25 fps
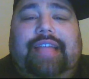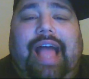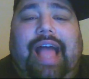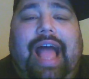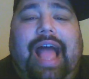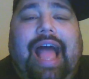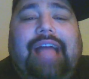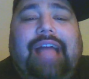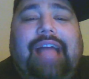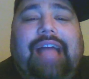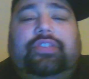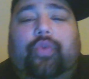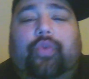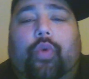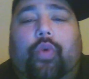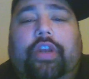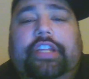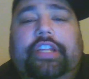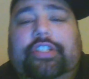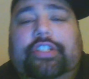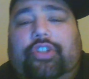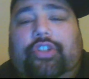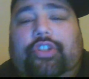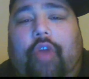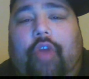This is
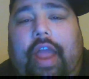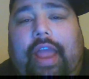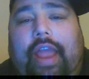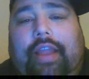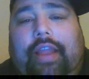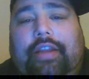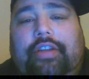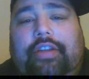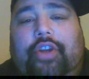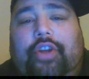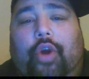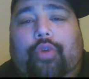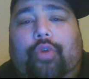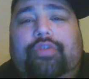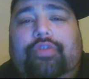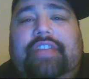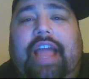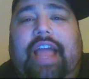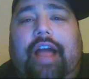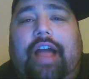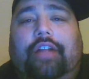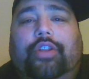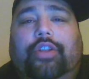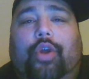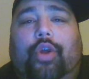an I-20 track. Go
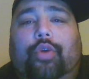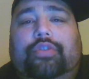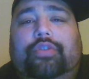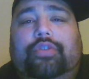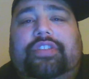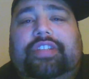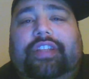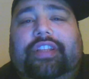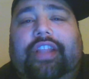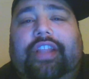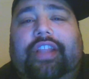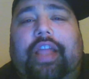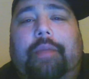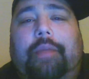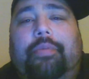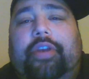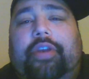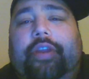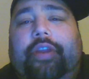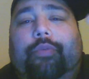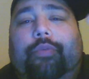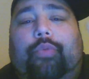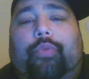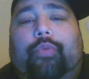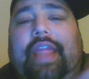download
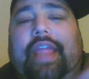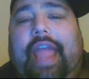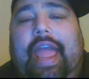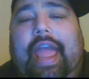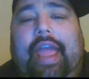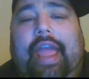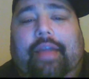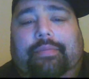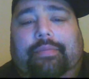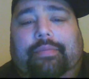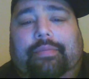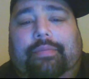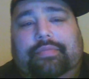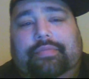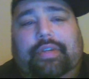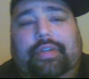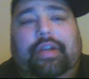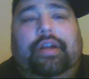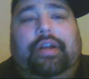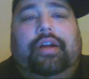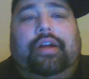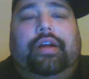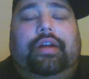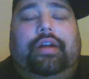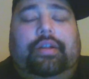Celebrity
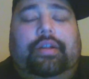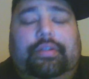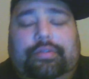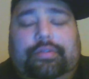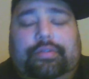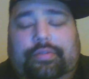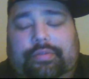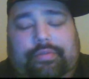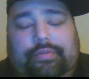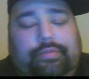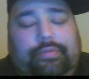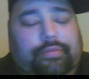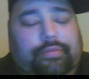Rehab.